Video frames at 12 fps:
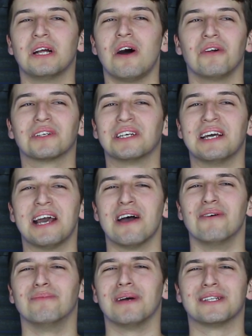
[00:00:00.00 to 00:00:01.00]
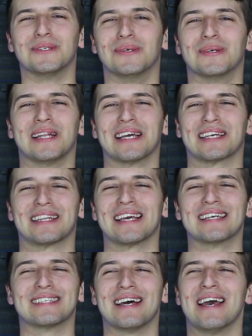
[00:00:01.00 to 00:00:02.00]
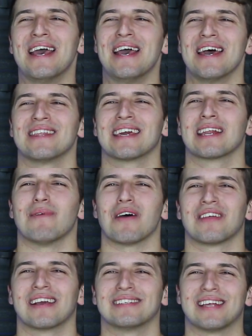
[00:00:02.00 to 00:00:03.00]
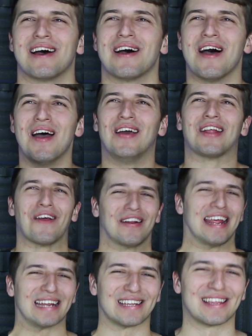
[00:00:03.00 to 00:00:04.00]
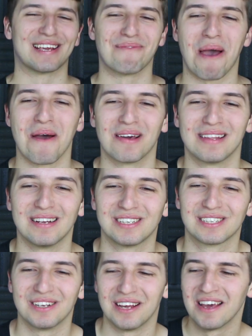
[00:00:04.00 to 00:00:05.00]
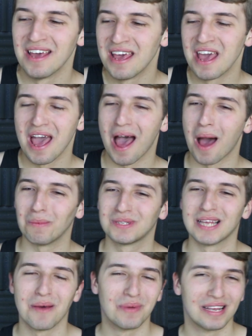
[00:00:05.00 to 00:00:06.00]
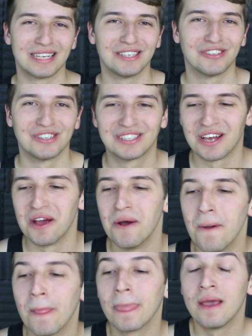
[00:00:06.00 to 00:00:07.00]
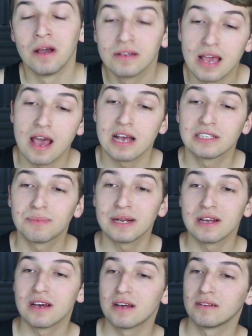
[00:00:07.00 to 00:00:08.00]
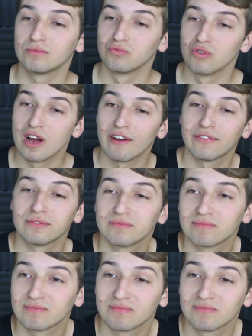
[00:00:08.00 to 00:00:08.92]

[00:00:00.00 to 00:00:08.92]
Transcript: aren't going to help at all. Like, thinking about things that I don't need to think about, and that's just going to upset me, etc. So, yeah, it's been a rough